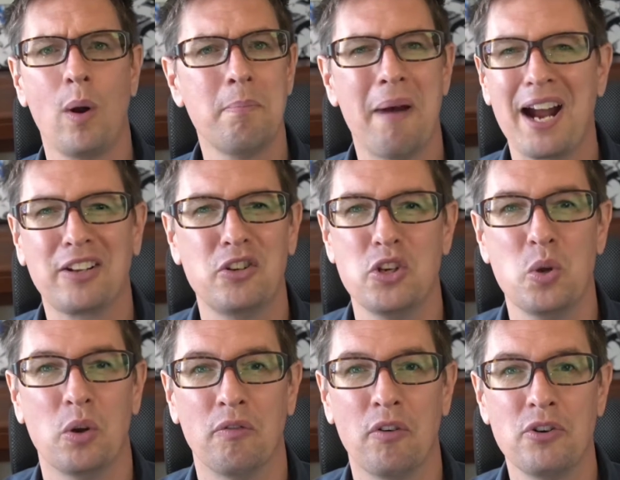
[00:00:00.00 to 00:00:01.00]
back to
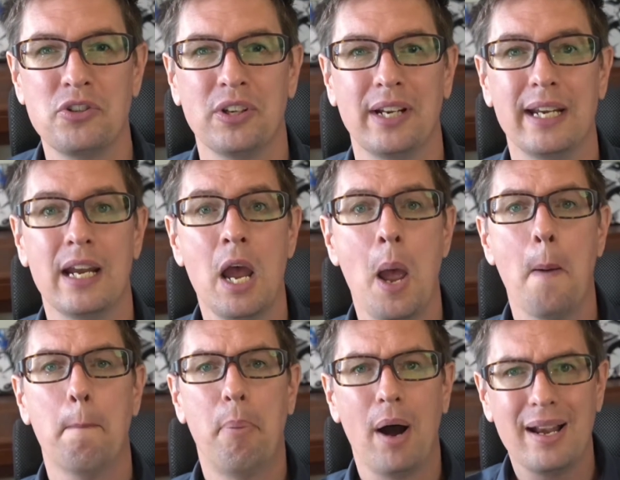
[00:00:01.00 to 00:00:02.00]
university,
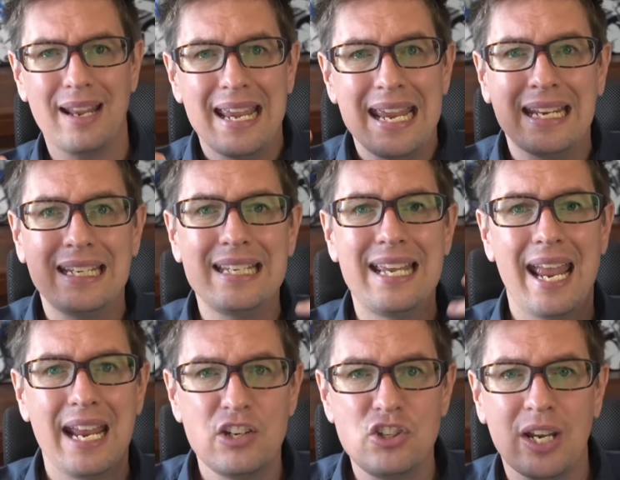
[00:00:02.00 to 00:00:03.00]
but
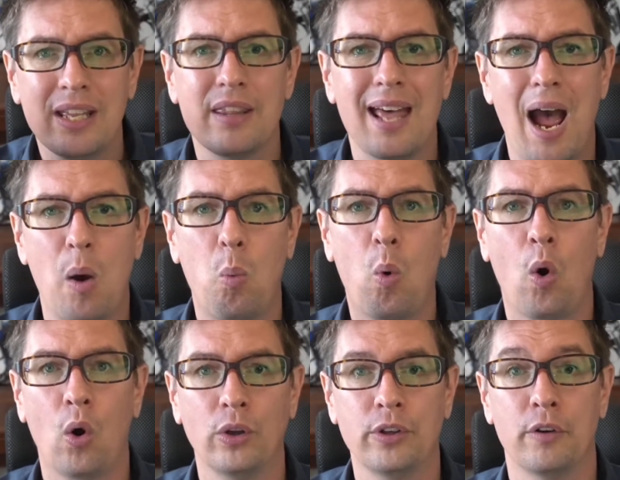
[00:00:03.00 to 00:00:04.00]
engaging that
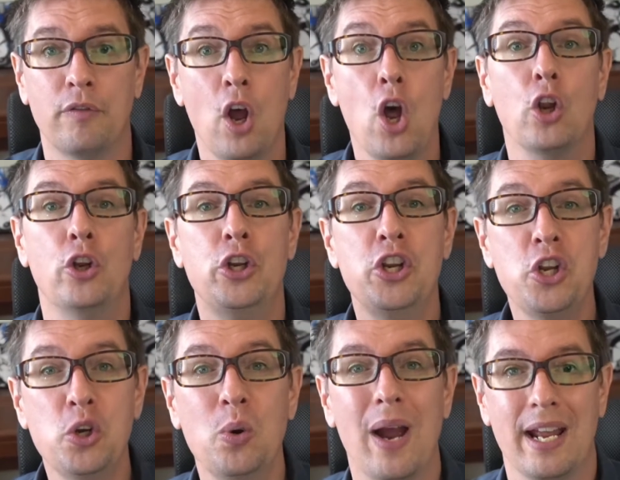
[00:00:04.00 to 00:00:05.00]
world of
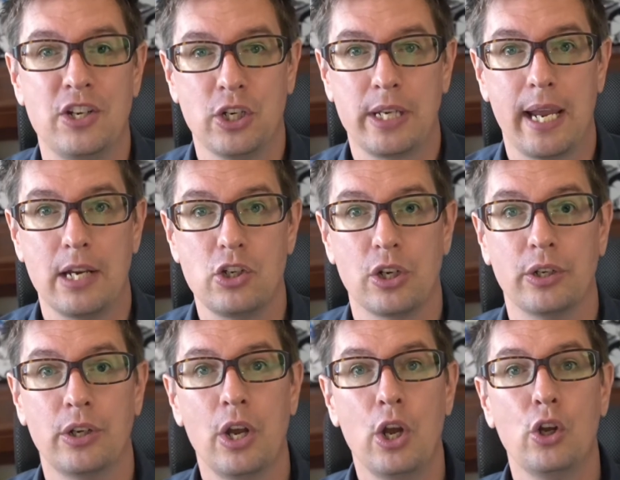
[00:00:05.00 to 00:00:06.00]
new education
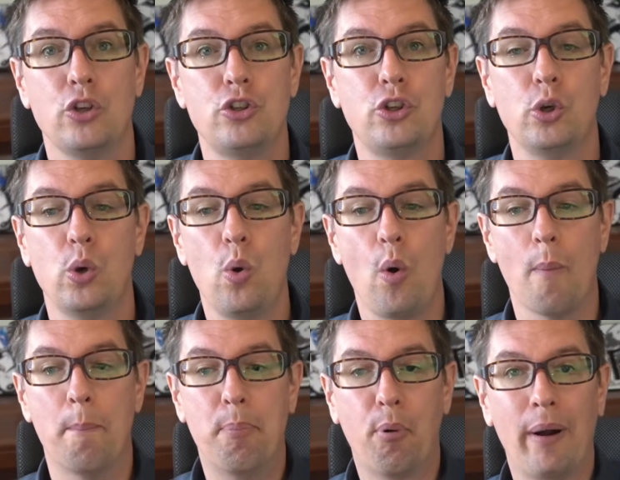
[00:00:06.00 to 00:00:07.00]
to
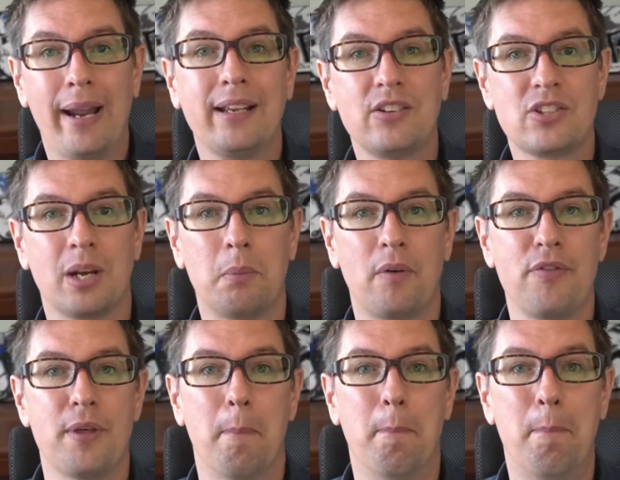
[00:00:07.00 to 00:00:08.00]
bring some of the
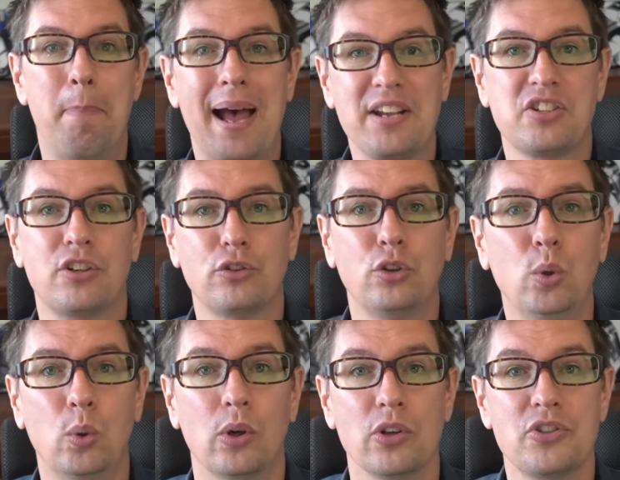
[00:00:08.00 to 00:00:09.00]
best
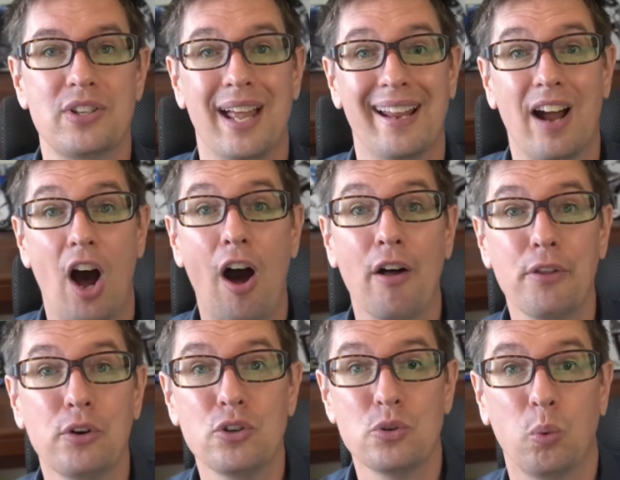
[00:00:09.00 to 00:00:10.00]
tools that
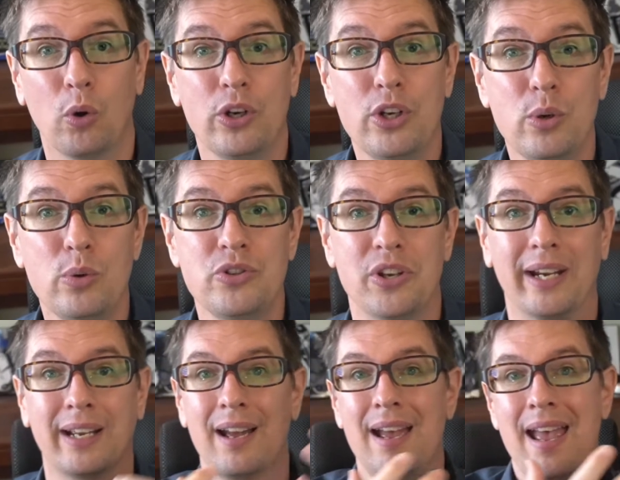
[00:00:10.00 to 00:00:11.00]
others were using
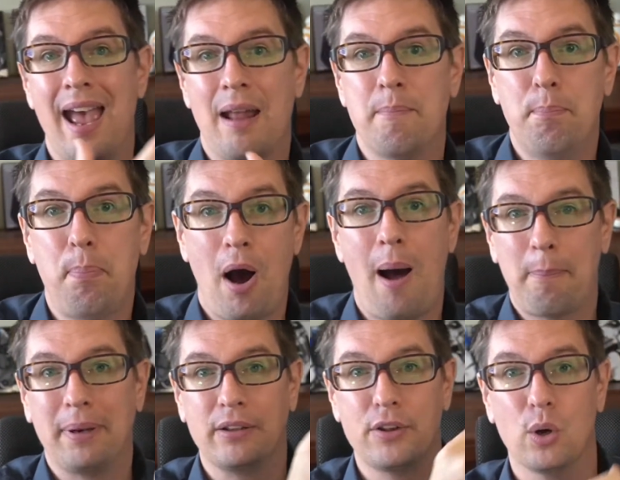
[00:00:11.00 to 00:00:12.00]
and
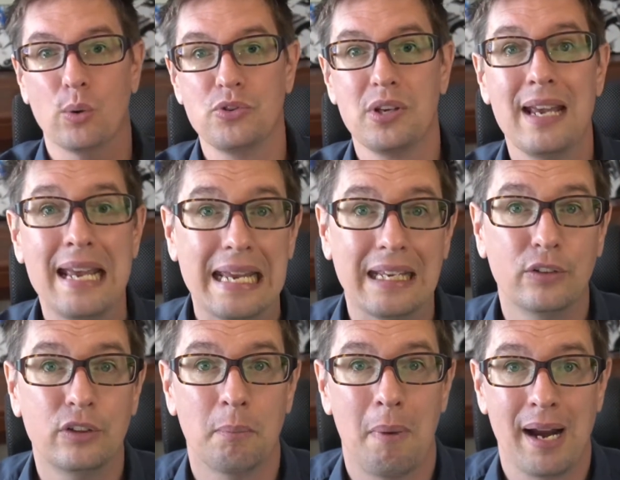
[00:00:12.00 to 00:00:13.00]
popping those into
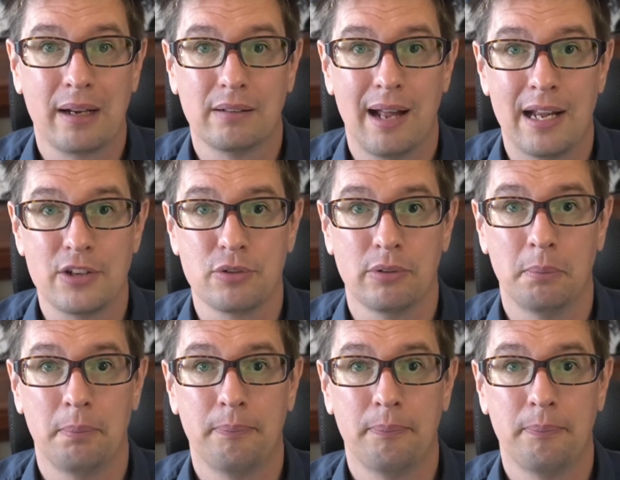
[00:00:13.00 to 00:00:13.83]
my classroom.